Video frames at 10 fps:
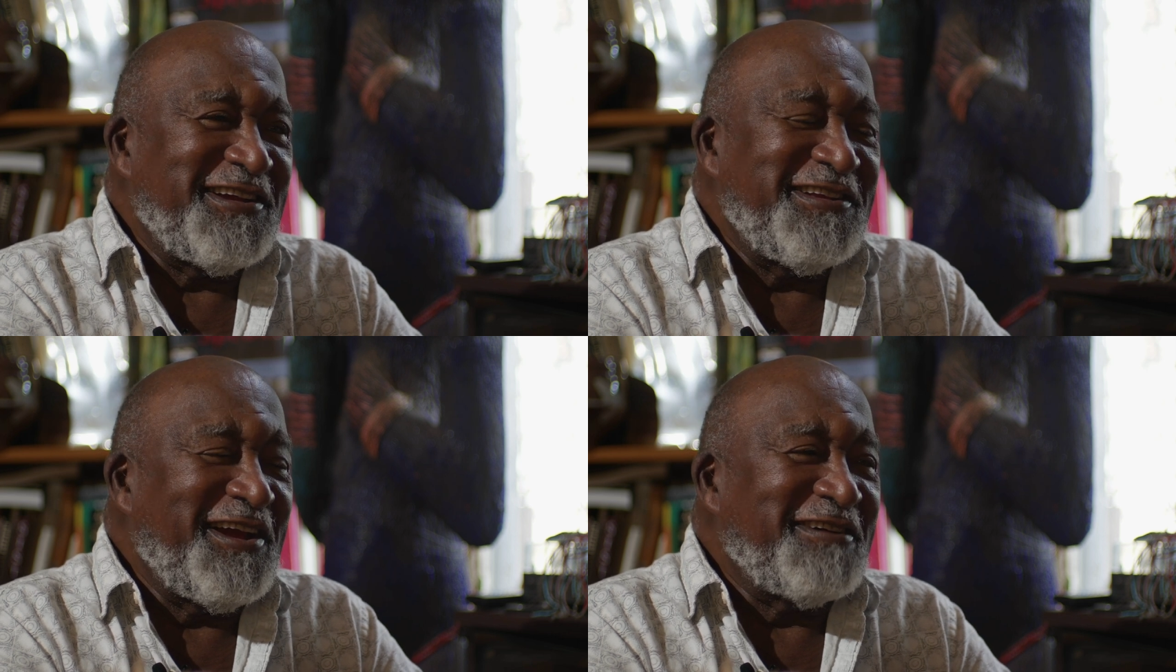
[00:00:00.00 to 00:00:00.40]

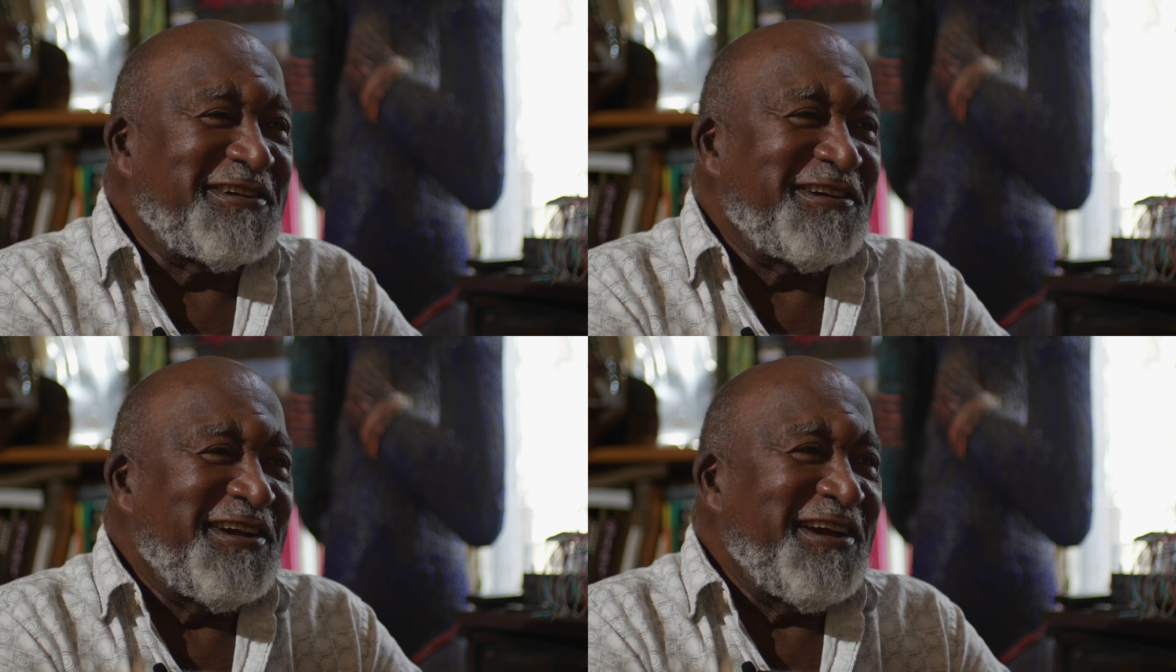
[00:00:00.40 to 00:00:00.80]
He
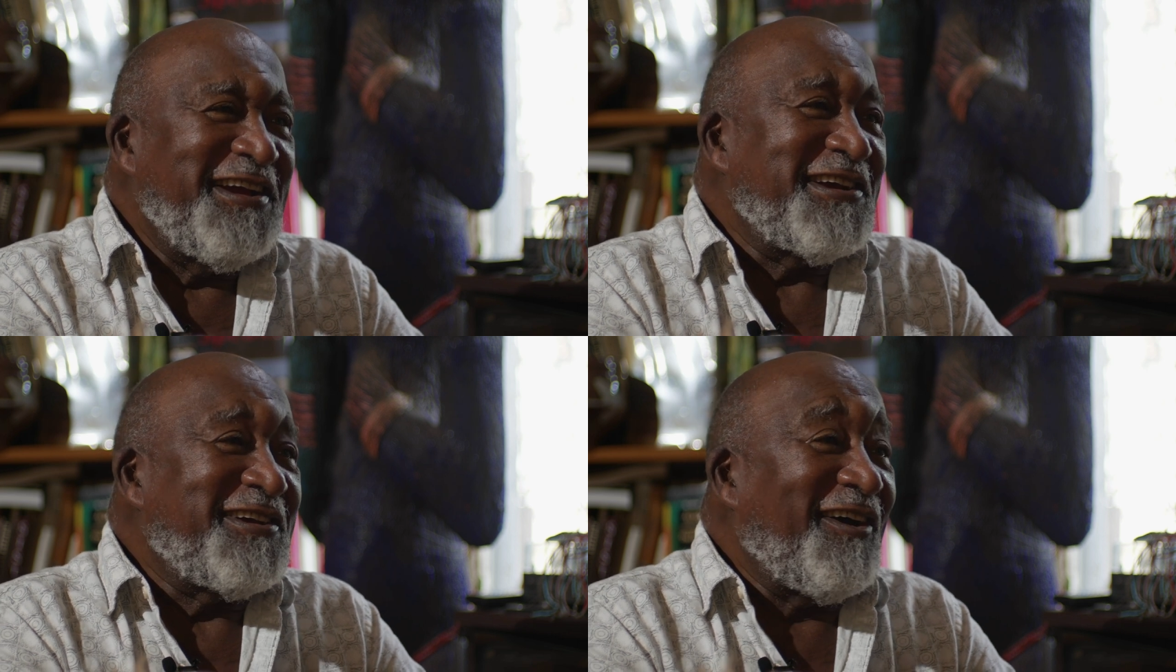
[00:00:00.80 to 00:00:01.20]
never
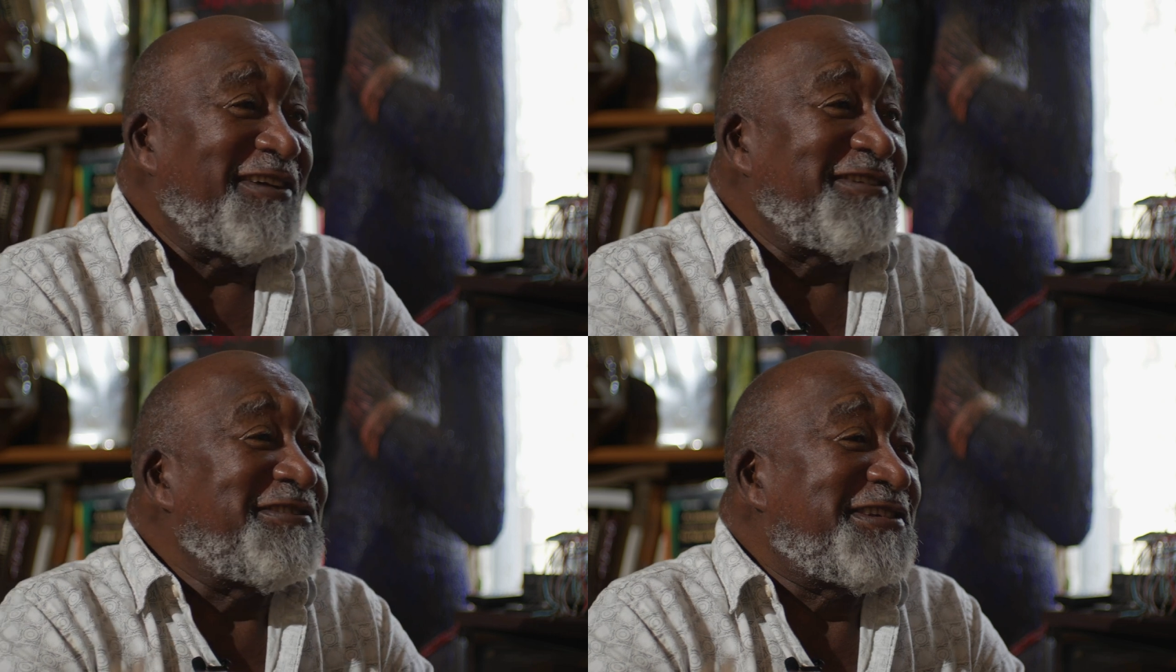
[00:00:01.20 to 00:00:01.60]

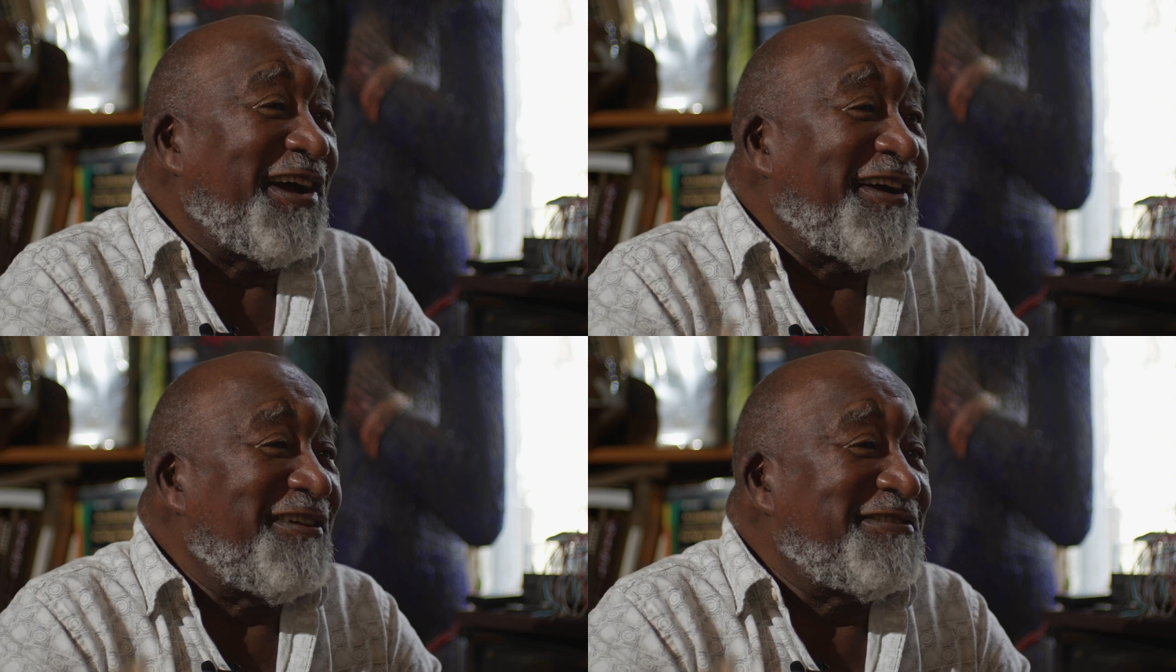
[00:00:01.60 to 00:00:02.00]
called
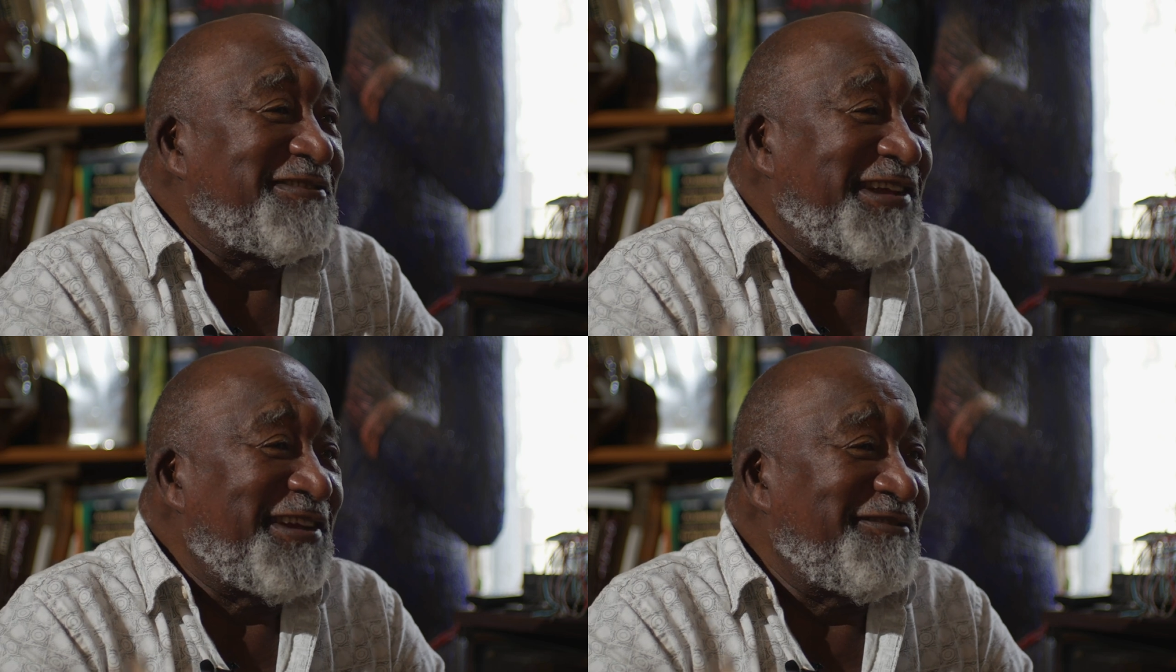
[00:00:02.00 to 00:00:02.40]
himself
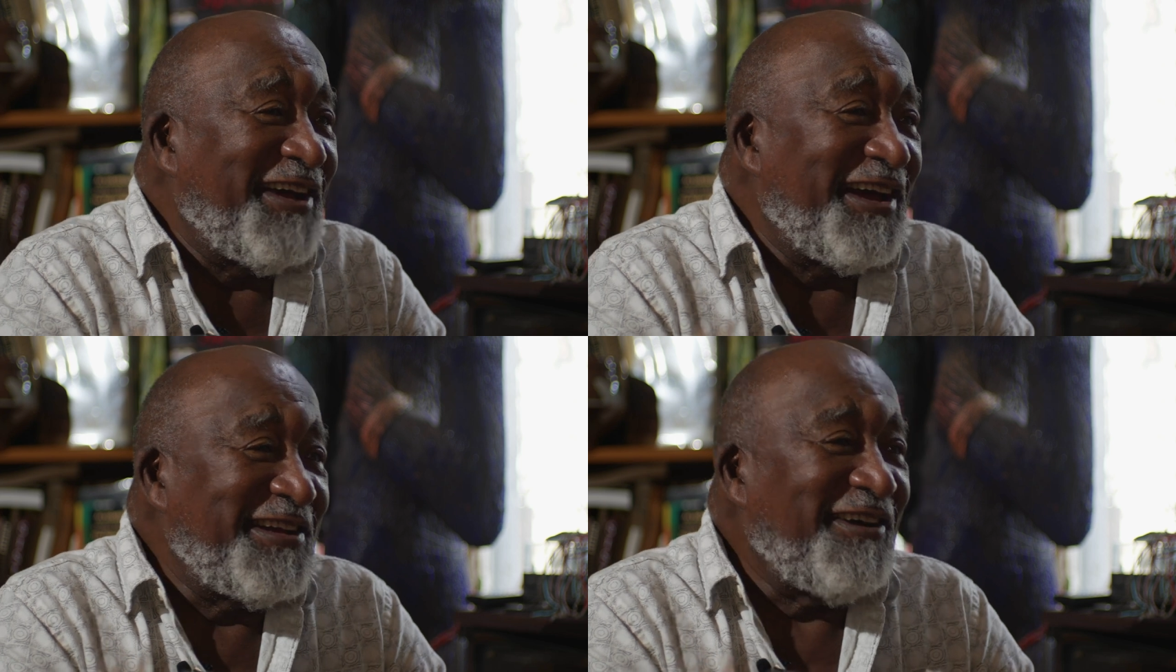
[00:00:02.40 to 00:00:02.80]

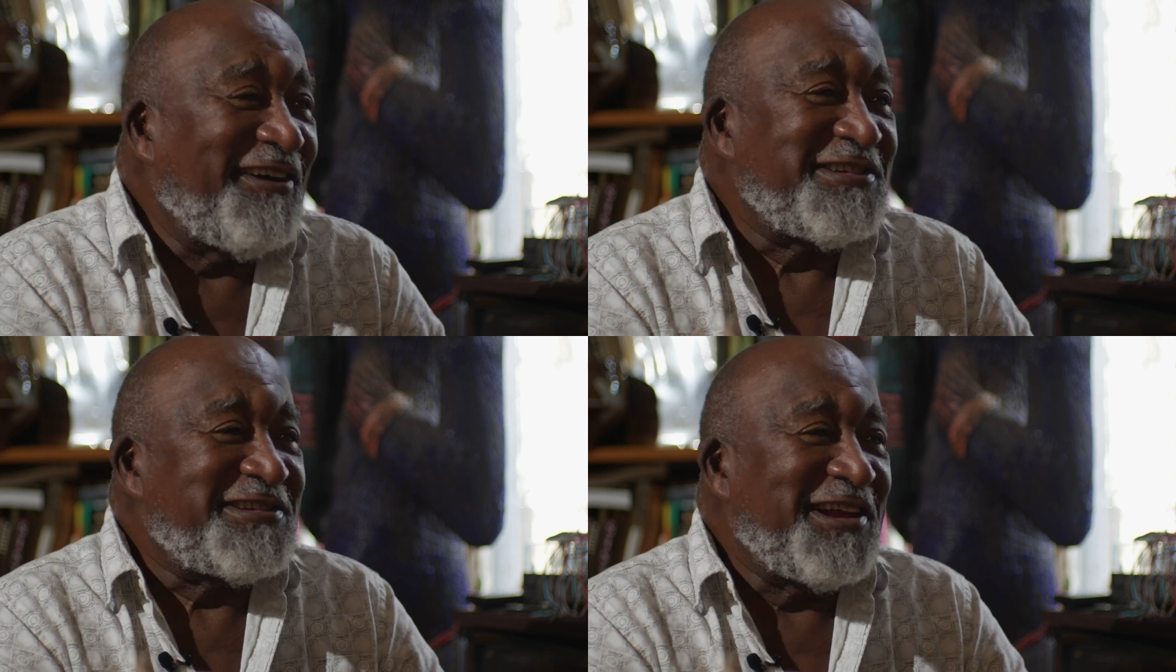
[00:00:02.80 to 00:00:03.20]
Dingbat. He
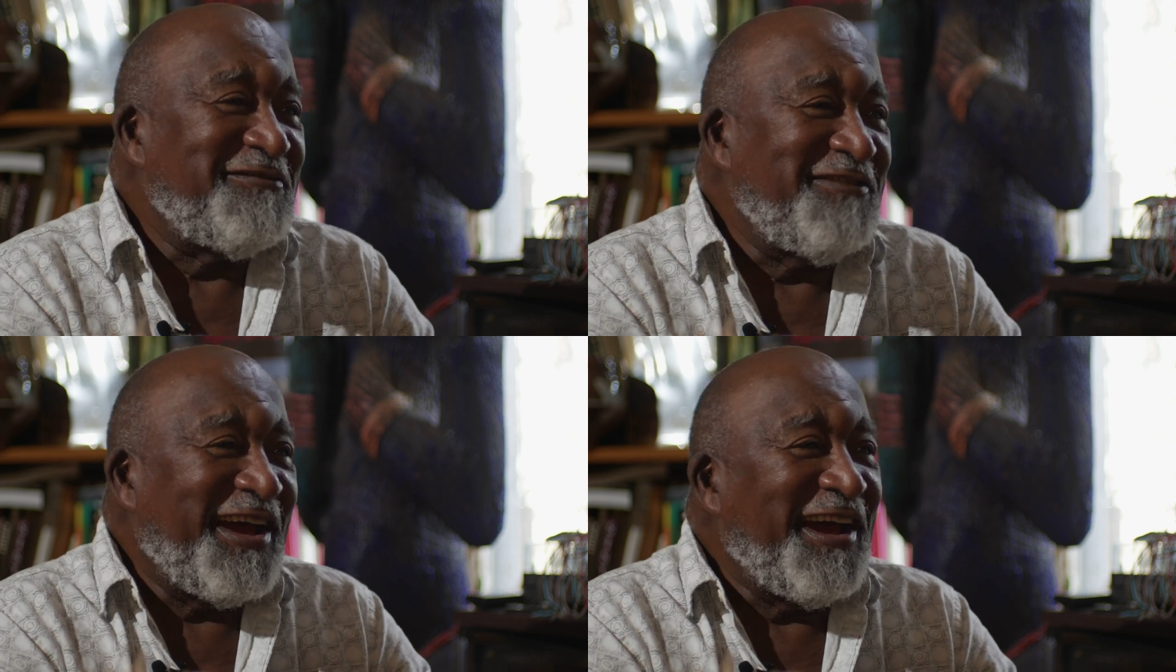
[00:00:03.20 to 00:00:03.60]
always
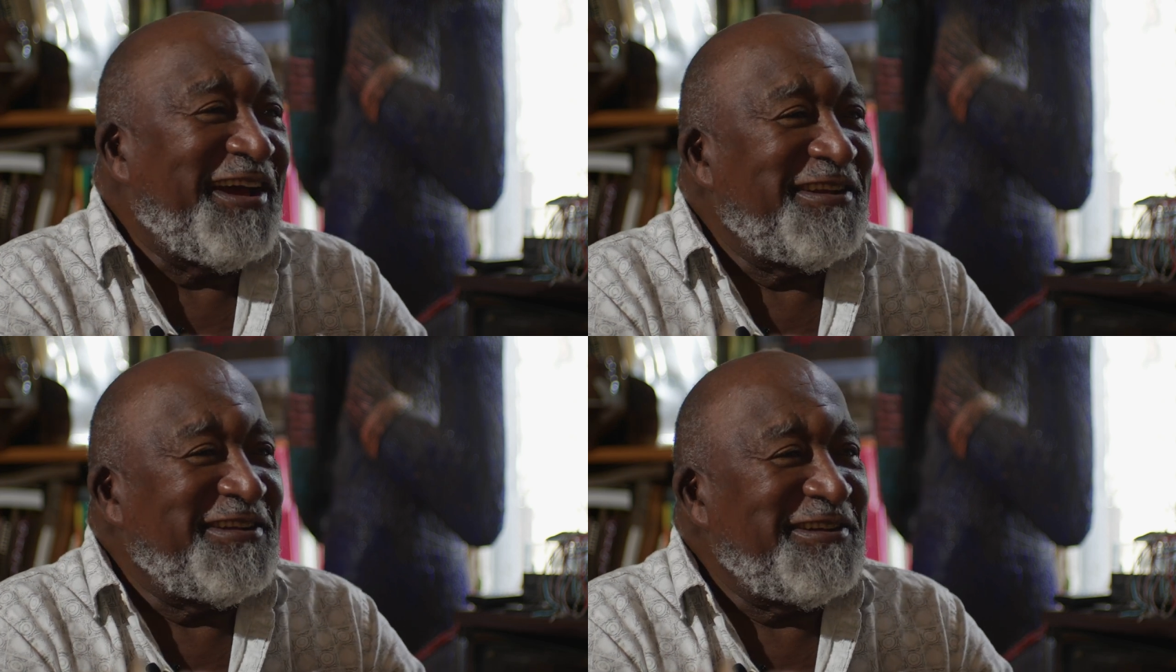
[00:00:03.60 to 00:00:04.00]
said
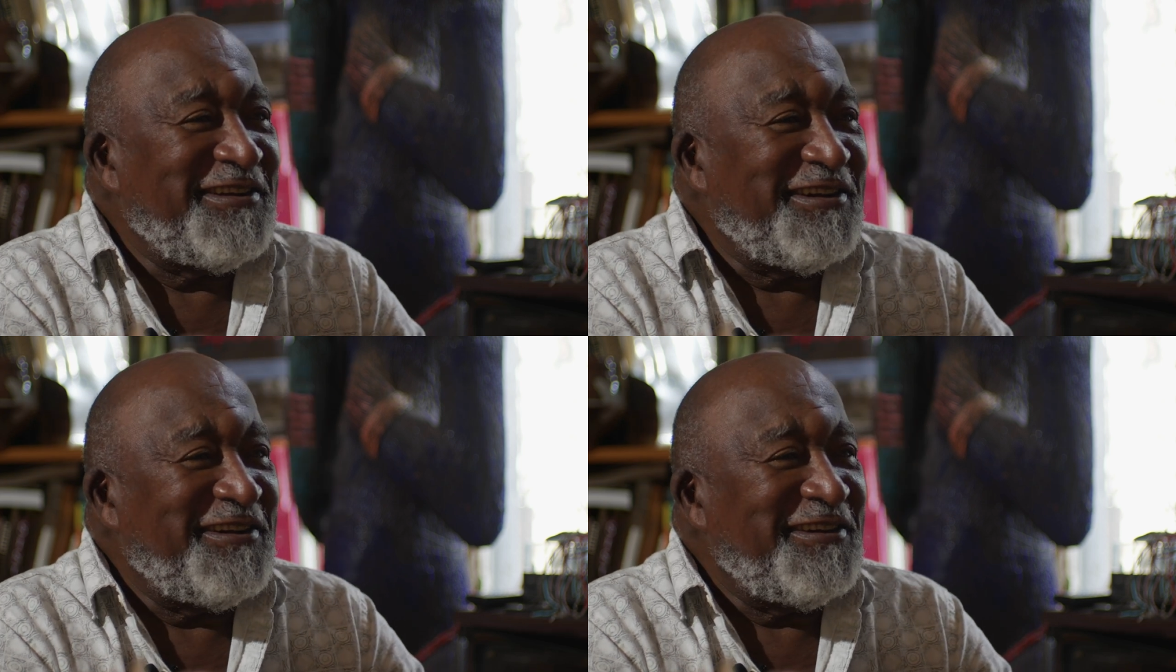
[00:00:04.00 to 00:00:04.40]
Bat, you
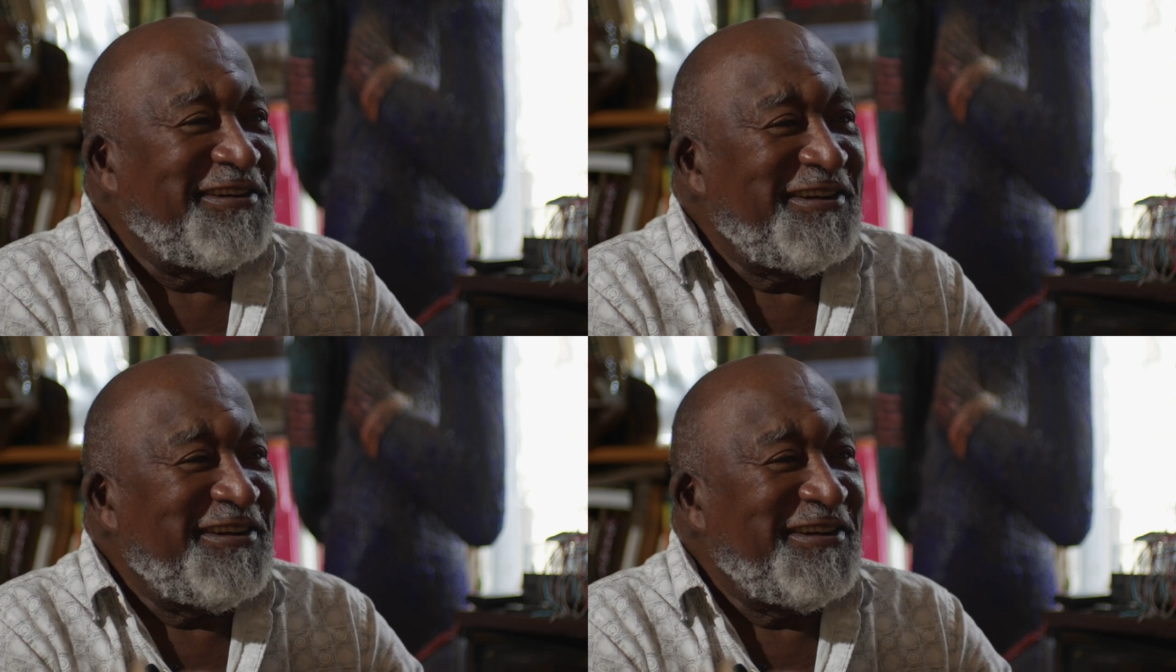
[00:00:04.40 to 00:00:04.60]
know.